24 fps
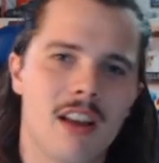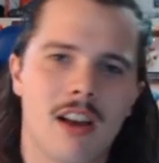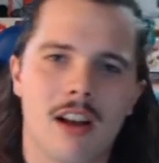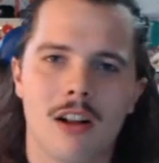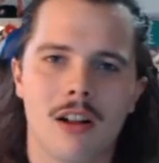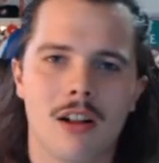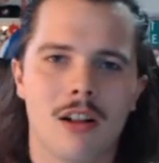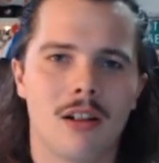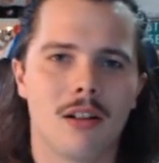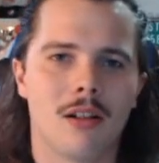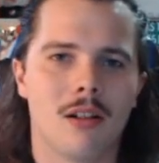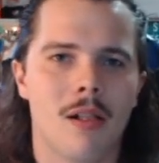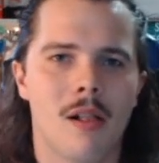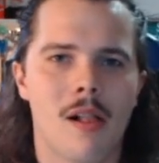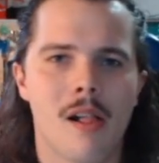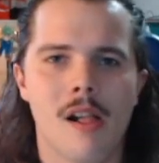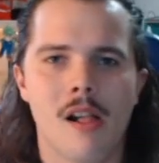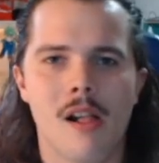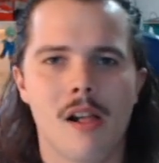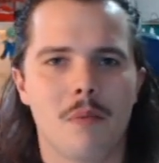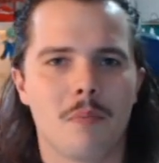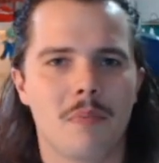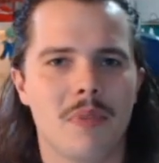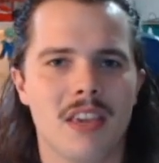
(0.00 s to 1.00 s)
I'll
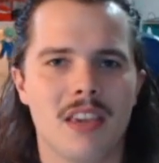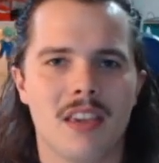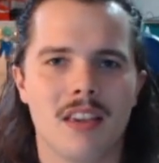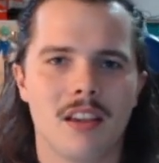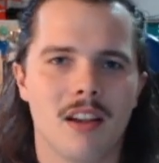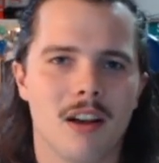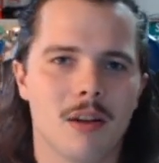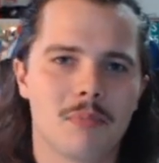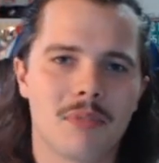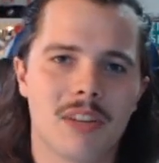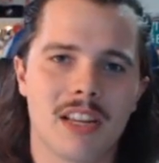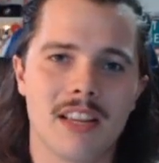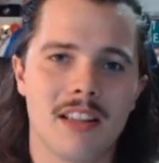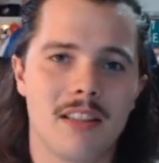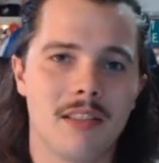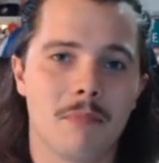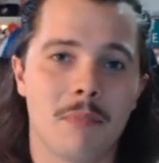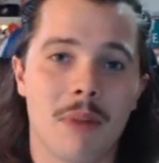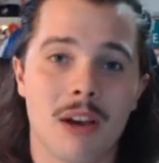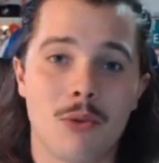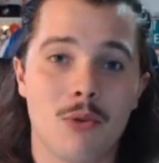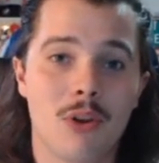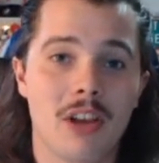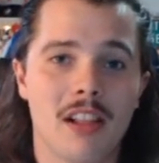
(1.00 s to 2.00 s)
be updating
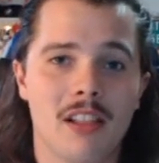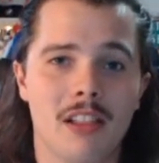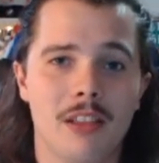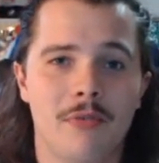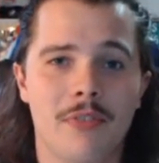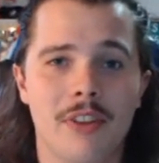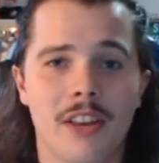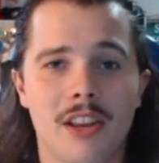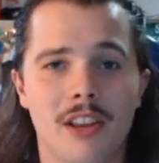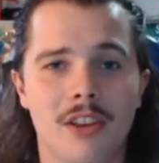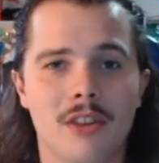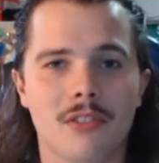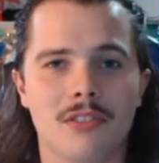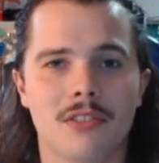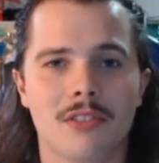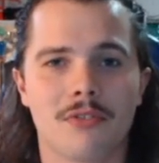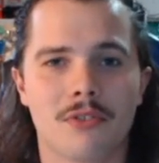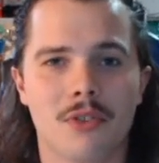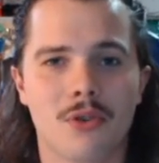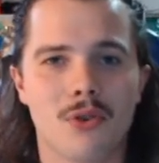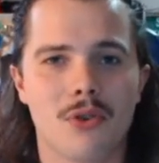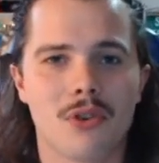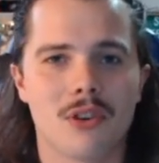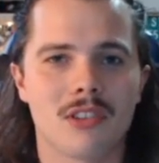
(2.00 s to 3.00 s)
my weekly videos, of
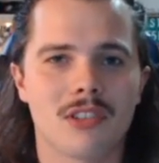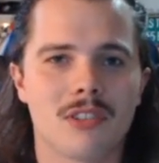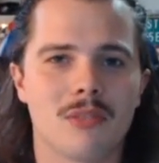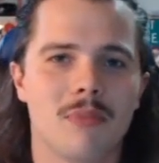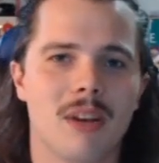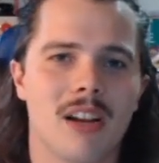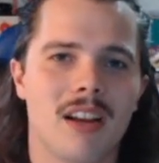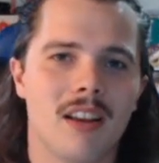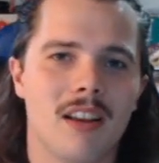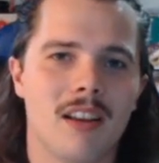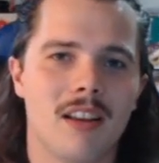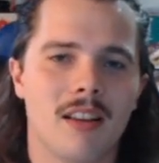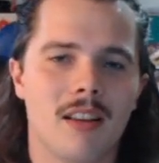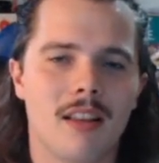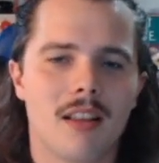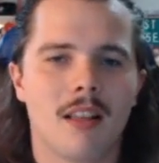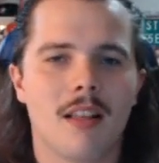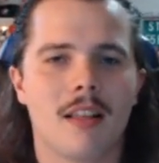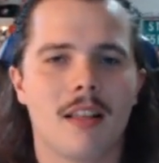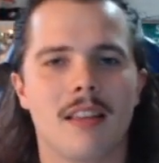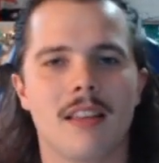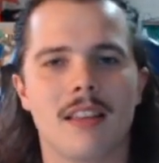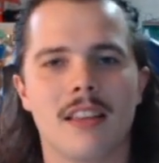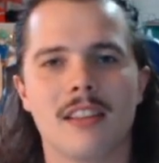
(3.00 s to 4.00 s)
course, my
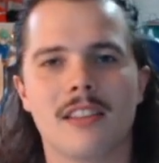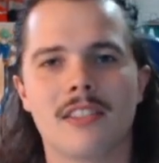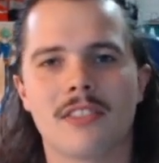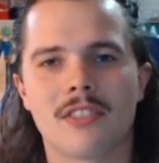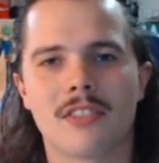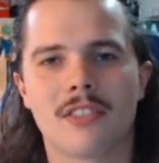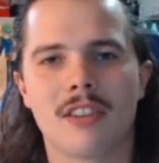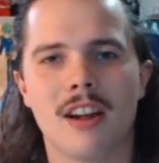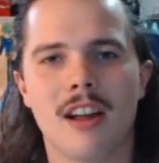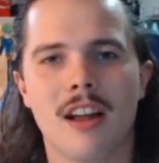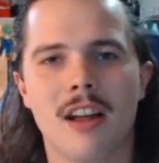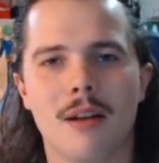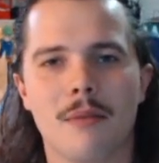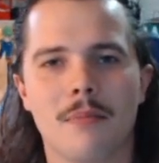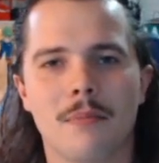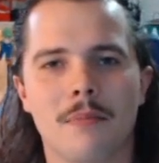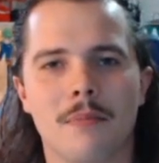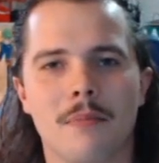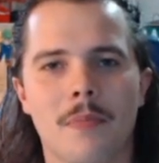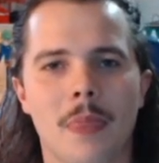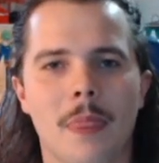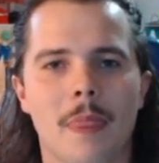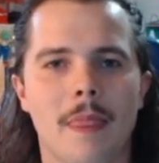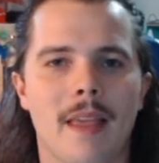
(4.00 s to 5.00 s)
Instagram,
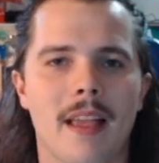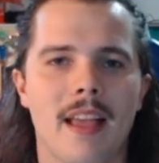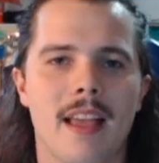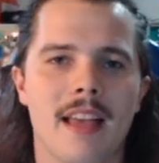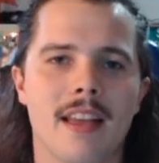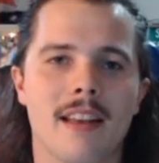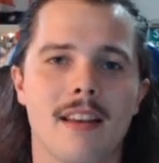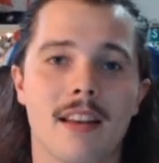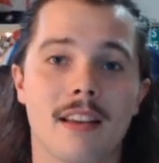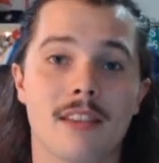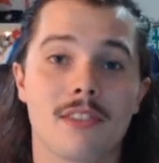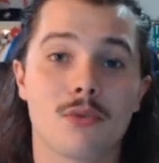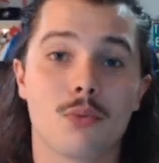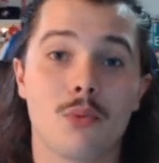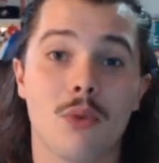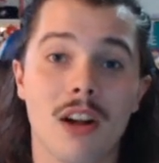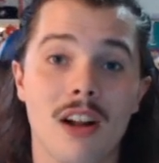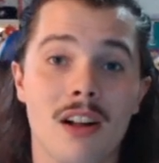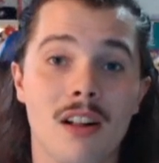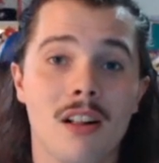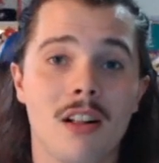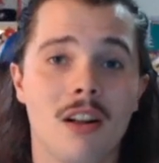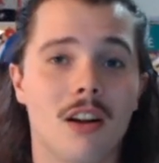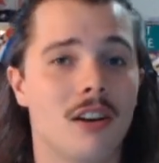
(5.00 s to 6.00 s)
and as
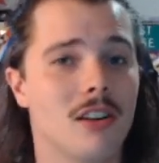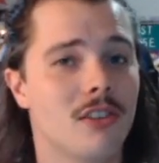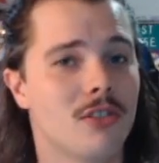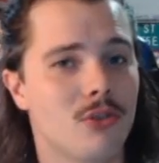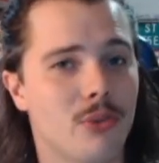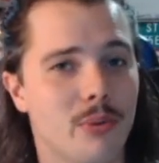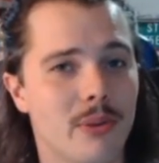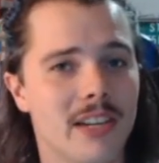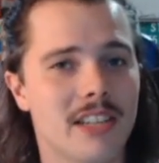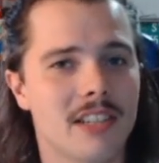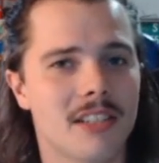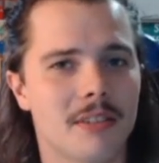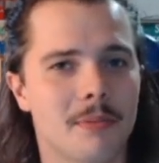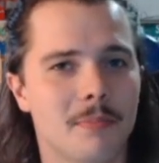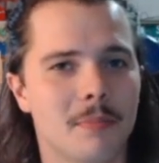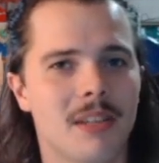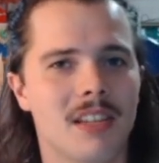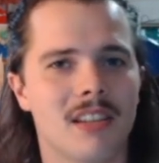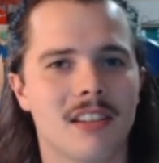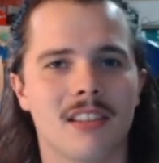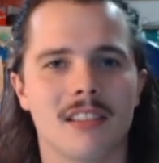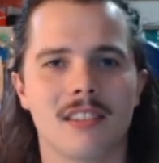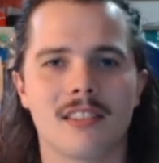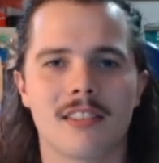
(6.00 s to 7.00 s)
well on Twitch,
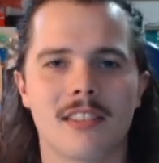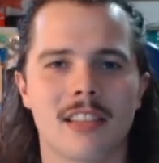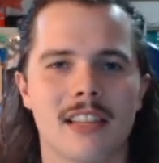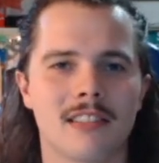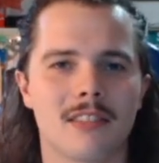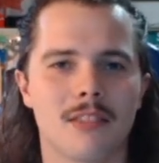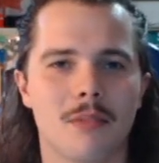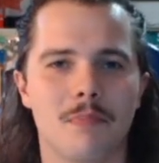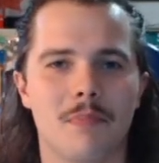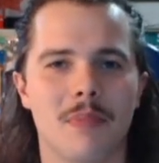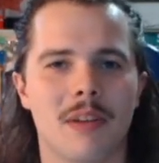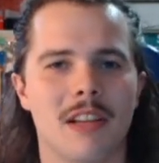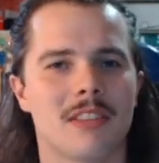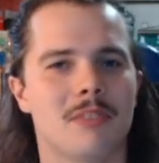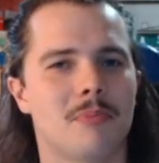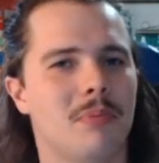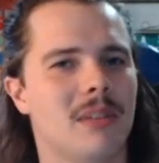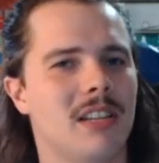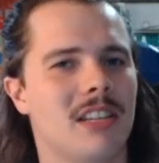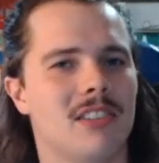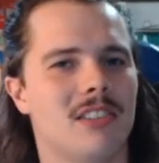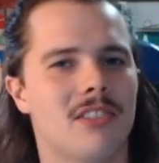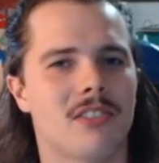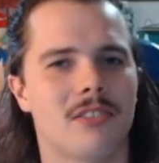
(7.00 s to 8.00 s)
because that's the best
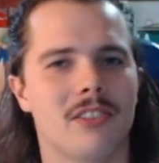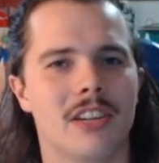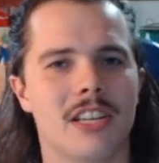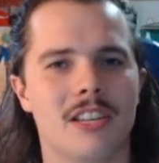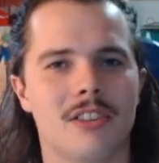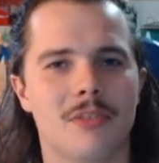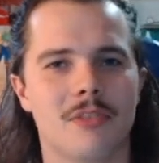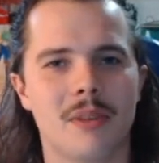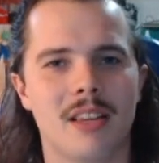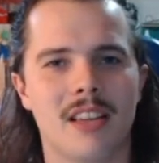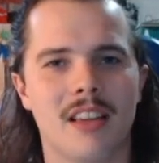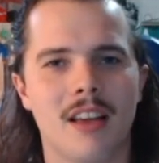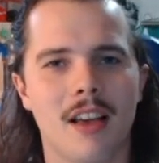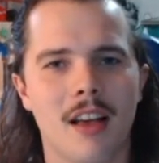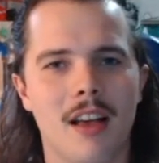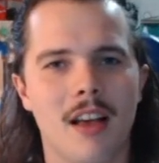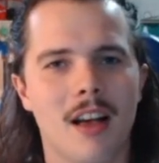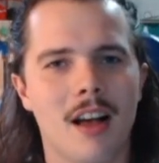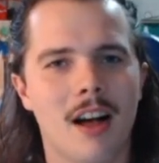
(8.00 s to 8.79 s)
place to reach me.